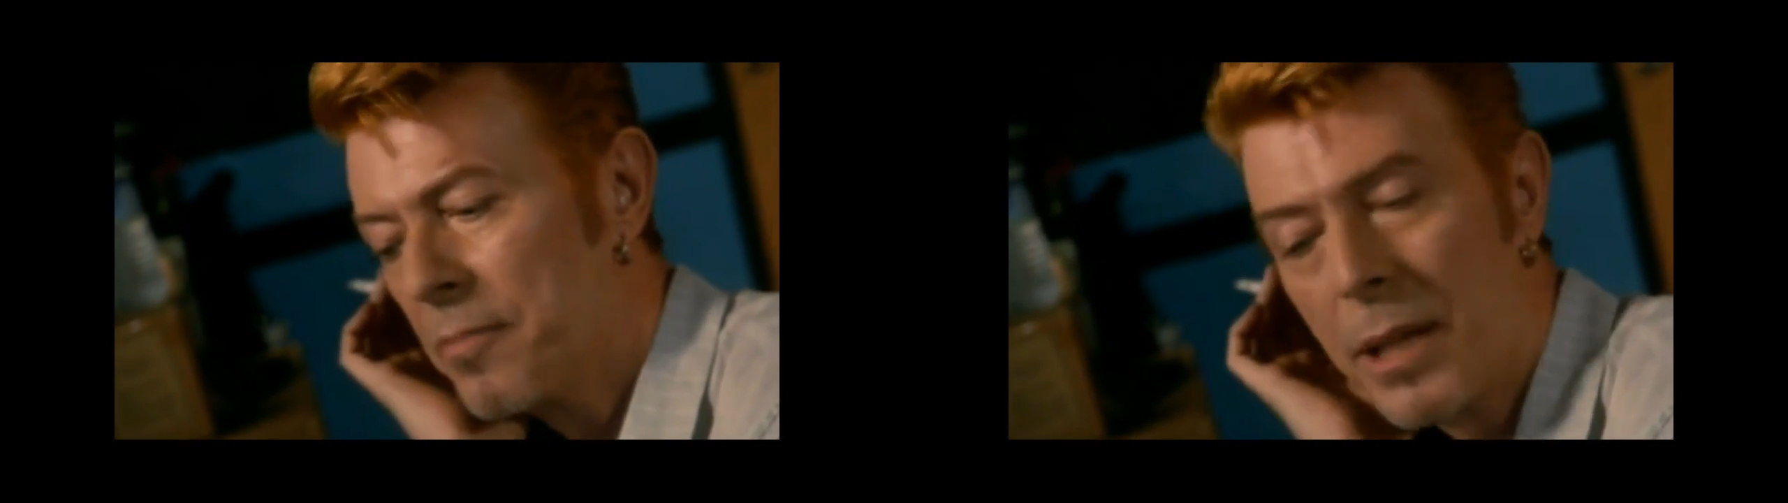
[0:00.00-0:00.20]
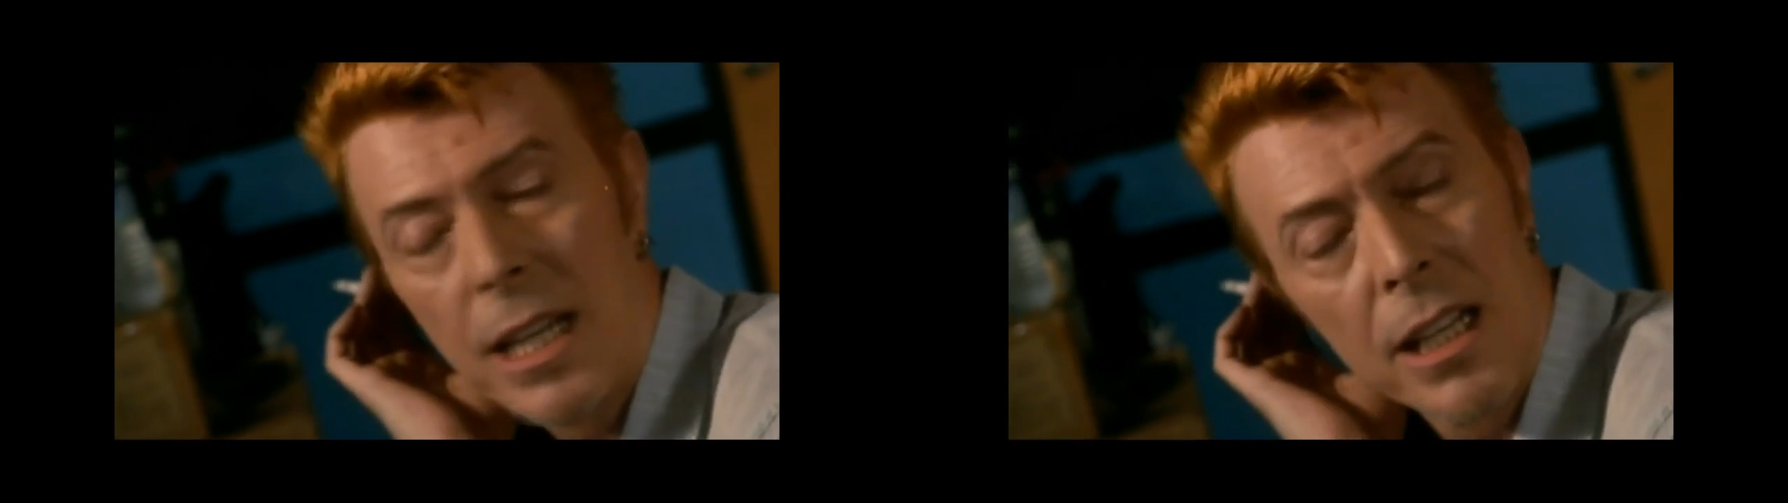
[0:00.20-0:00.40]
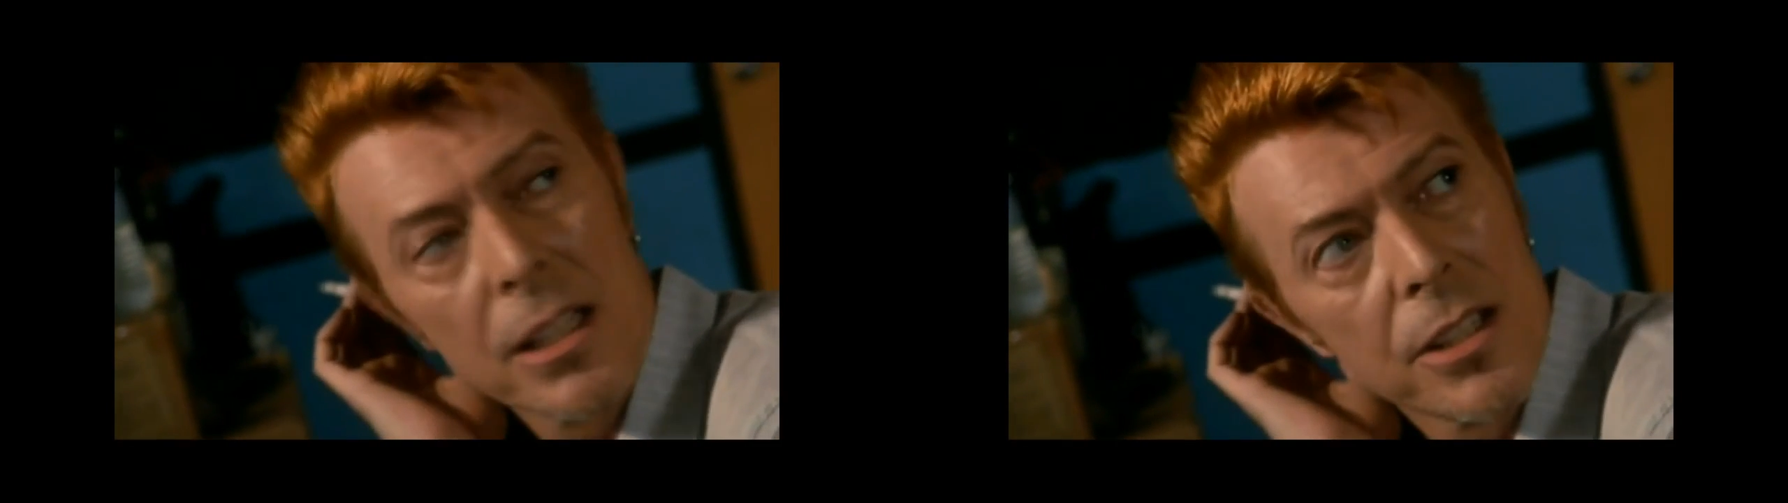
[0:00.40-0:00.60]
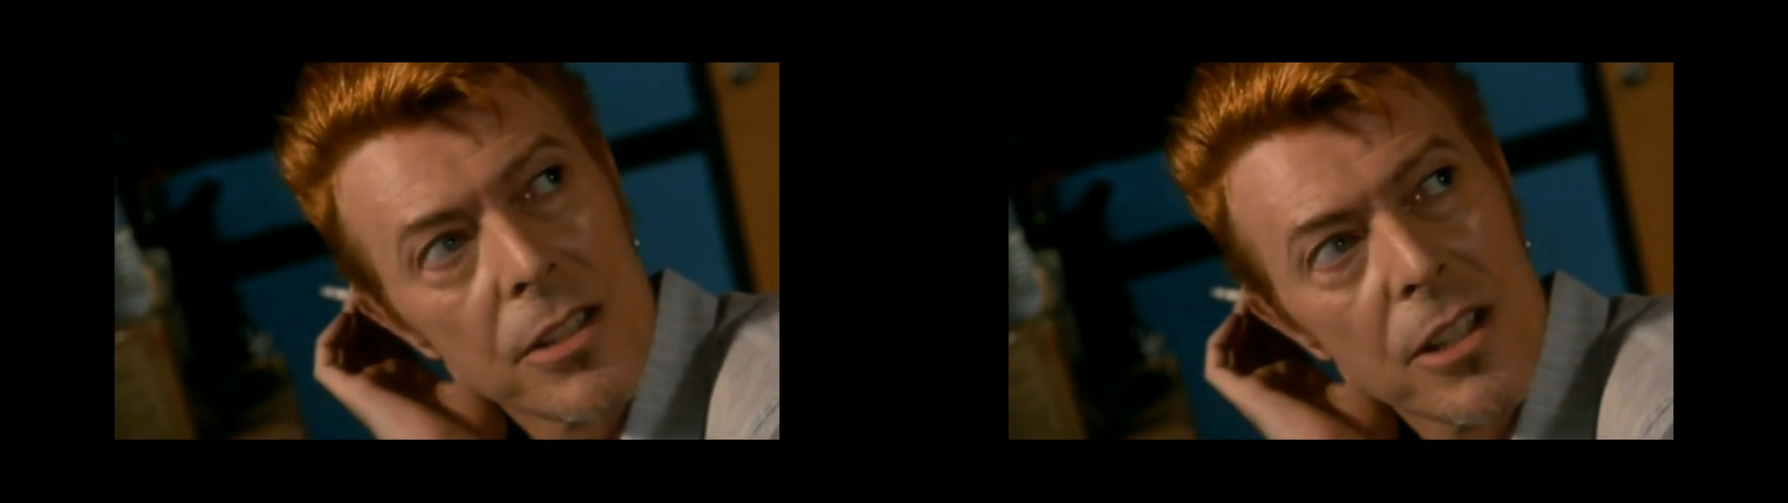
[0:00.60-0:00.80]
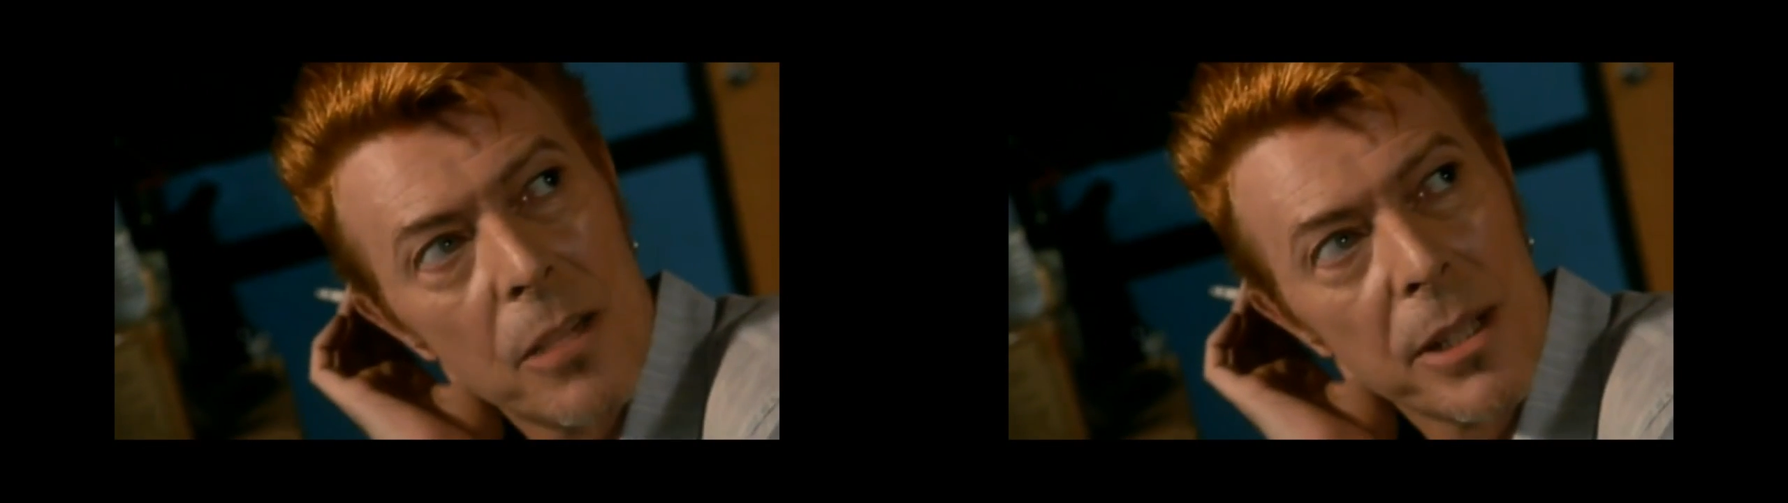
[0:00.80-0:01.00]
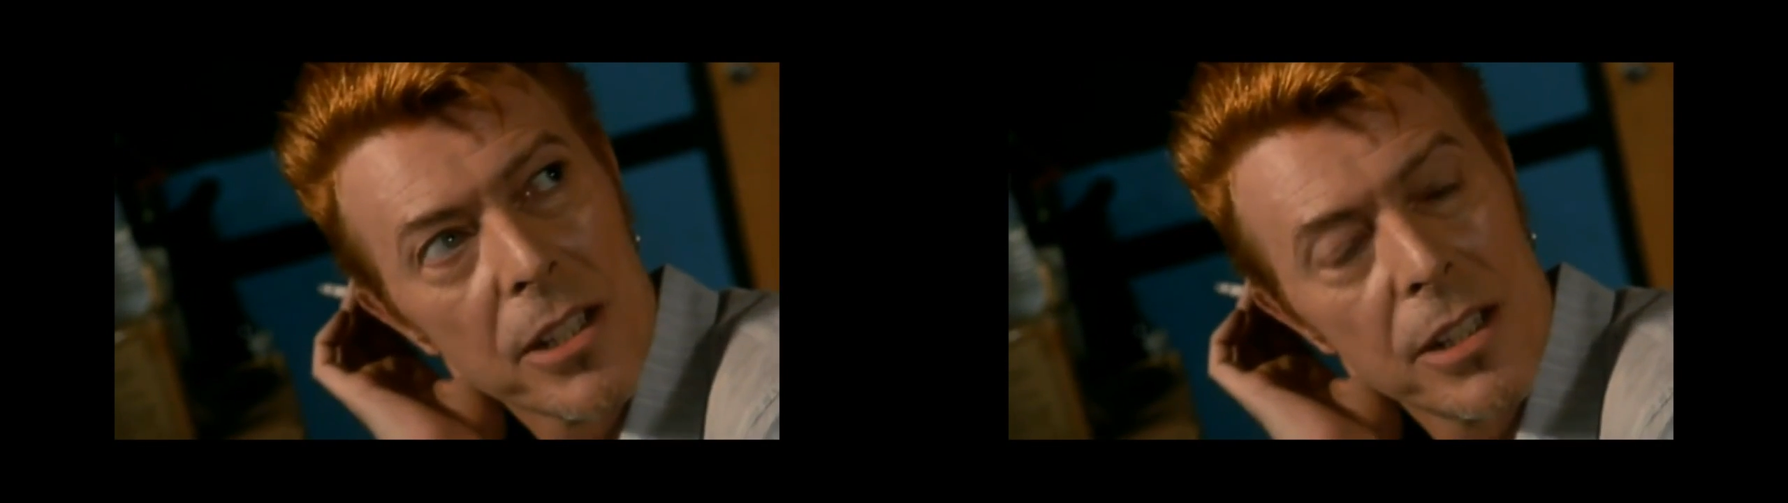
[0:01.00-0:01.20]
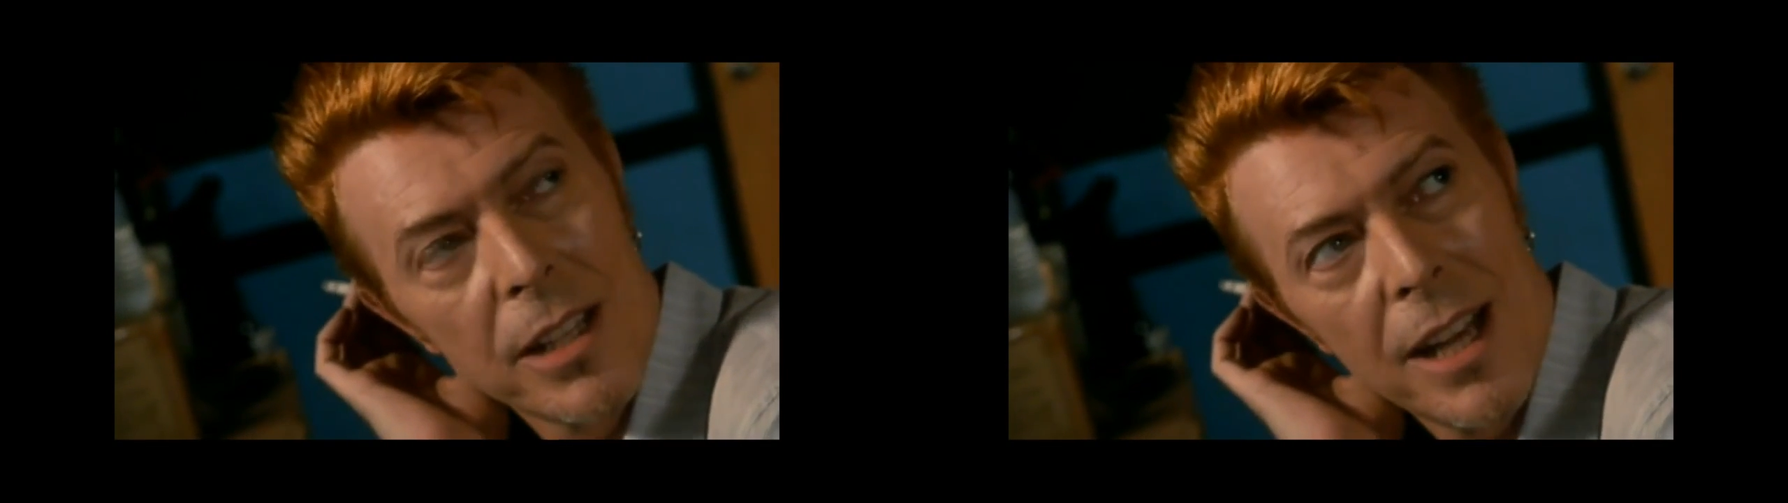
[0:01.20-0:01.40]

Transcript: meanings and topics and